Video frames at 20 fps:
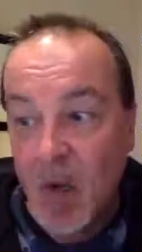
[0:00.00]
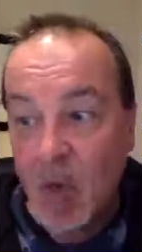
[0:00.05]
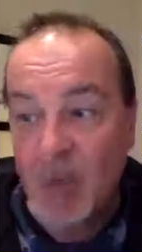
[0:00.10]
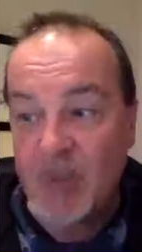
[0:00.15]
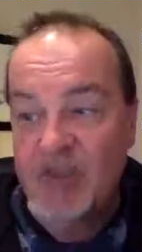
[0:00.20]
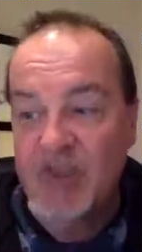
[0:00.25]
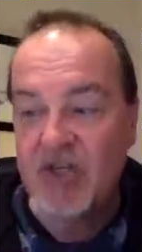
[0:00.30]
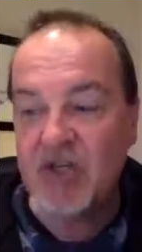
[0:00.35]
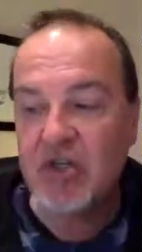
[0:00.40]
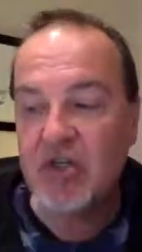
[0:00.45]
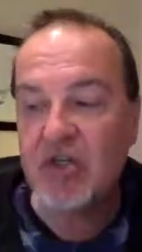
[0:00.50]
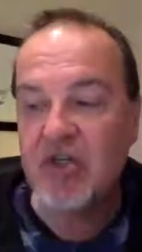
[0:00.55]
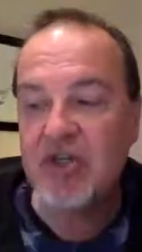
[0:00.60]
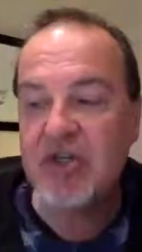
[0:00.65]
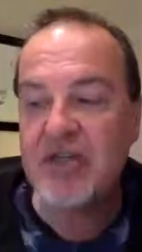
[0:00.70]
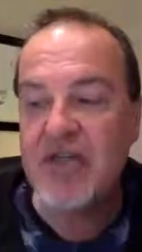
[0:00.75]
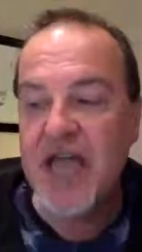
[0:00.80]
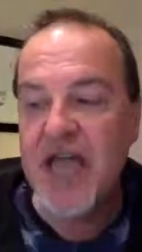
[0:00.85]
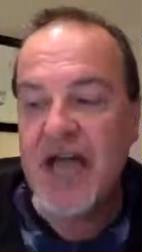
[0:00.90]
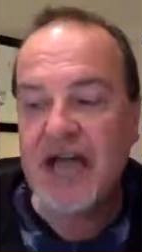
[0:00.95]
which
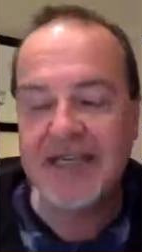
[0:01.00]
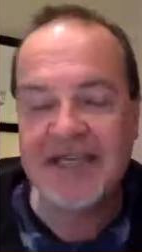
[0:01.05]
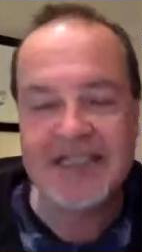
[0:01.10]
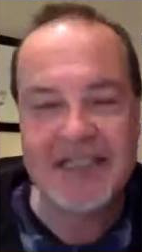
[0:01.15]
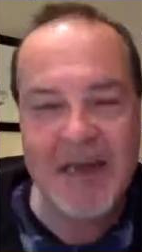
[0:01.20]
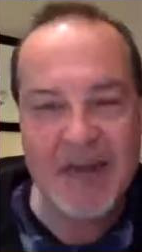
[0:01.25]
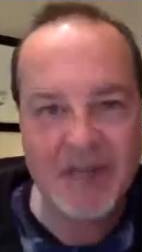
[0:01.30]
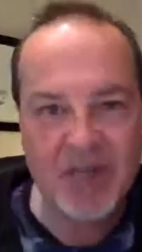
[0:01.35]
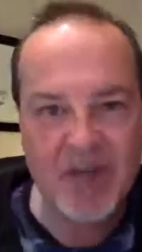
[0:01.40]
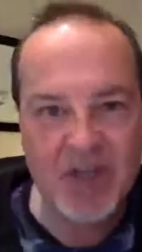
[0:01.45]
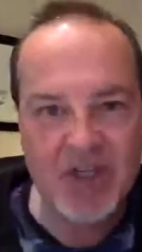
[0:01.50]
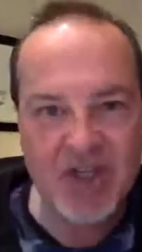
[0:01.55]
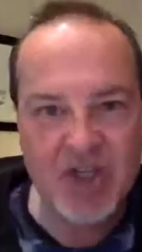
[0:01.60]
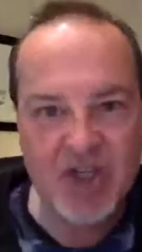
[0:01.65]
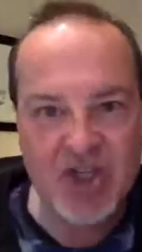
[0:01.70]
included a separate